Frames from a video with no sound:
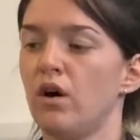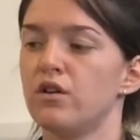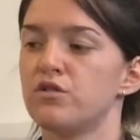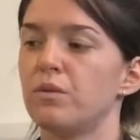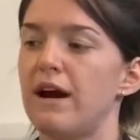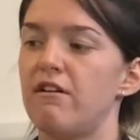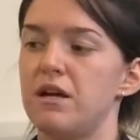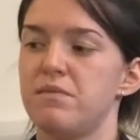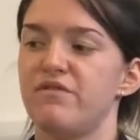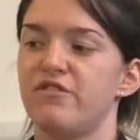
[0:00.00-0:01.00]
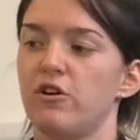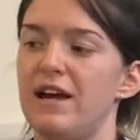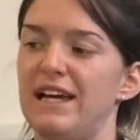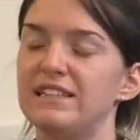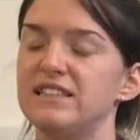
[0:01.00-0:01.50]
So we're aiming for
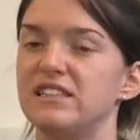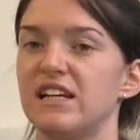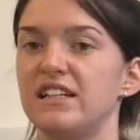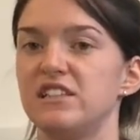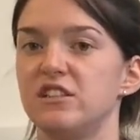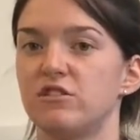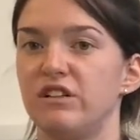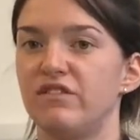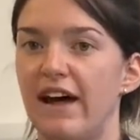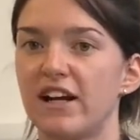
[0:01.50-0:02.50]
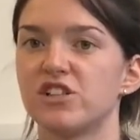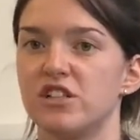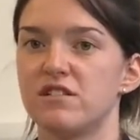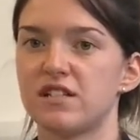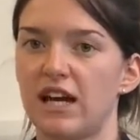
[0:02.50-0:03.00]
80 to 90 degree
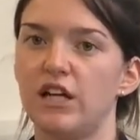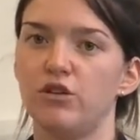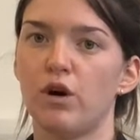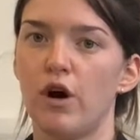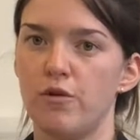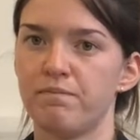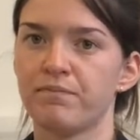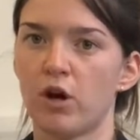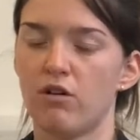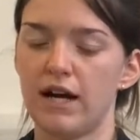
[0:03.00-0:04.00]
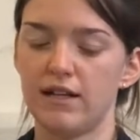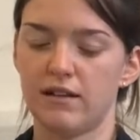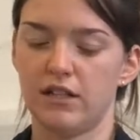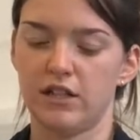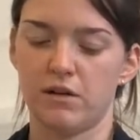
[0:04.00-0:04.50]
flexion to get you home. All right. And
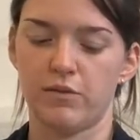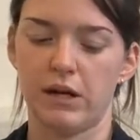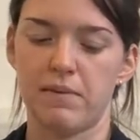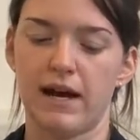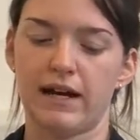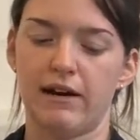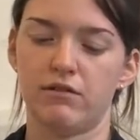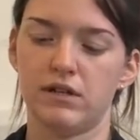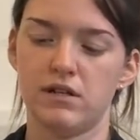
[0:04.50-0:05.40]
then you're going to bring it back out.